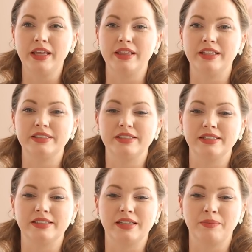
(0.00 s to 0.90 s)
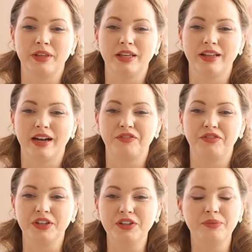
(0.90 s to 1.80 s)
This is something that I
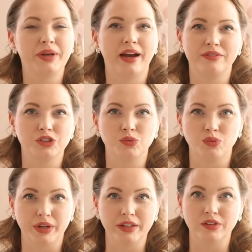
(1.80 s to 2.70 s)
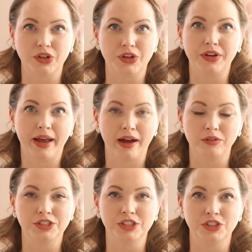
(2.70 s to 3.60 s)
feel that we have to relearn how
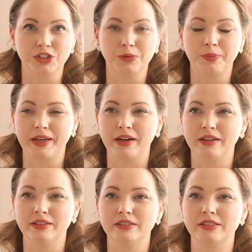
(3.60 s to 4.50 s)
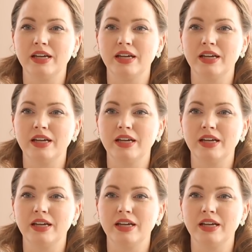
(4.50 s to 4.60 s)
to do, because